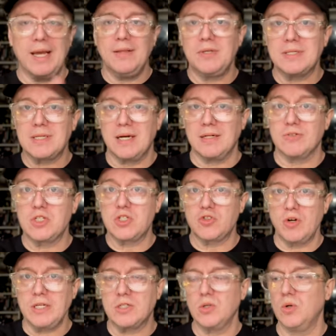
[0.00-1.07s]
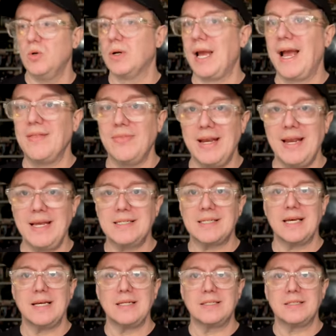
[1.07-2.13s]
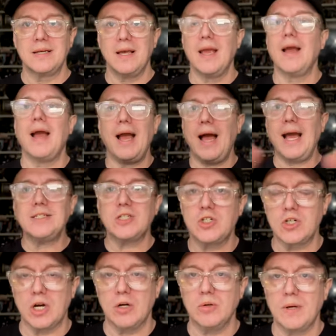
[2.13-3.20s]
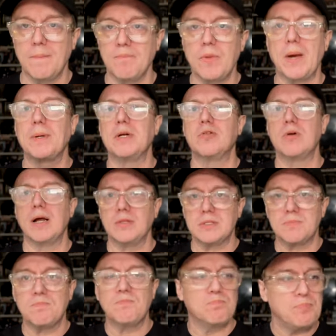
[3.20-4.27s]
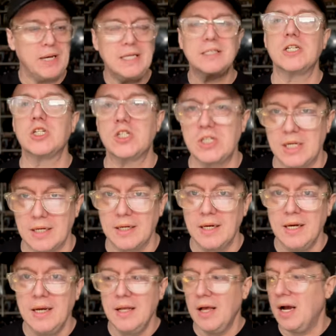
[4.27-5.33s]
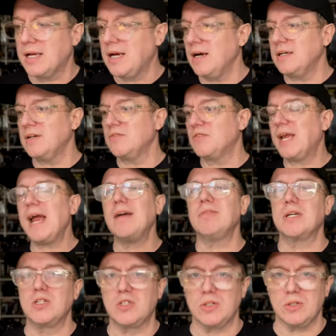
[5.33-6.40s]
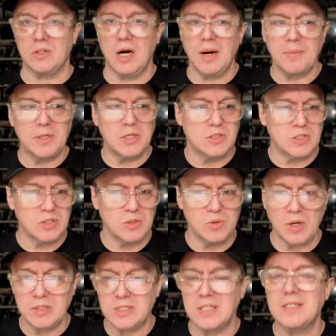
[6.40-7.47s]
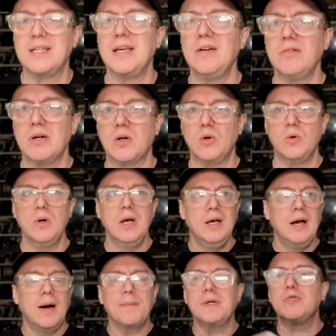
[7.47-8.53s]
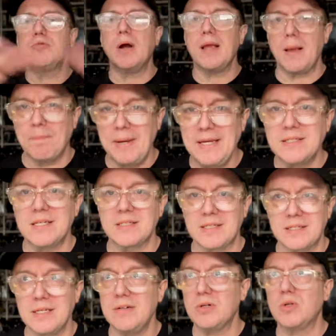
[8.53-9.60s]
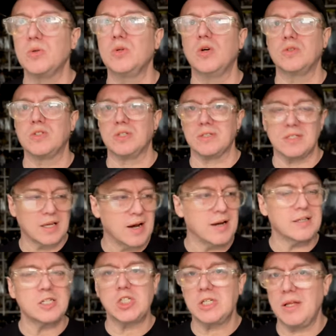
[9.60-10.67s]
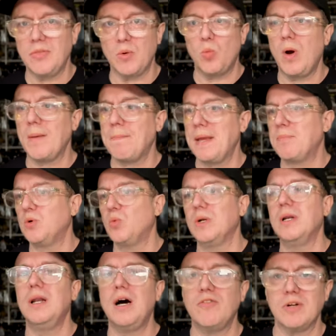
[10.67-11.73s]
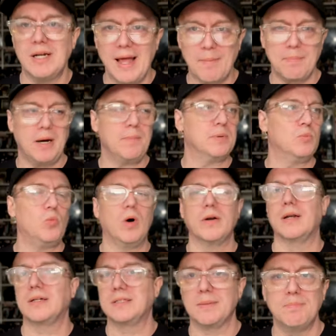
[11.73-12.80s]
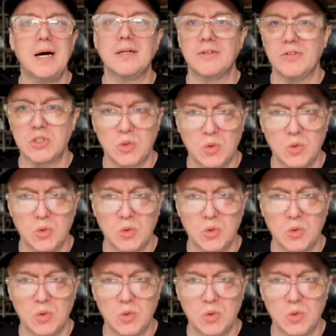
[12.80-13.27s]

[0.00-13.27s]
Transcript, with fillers: in this kind of street talk. And then he says, as a joke, I'm going to write this piece of shit a kind of caricature. I'm going to do a satirical, I'm going to write a piece of satirical nonsense, the kind of shit that white people would love and lap up and want and demand of us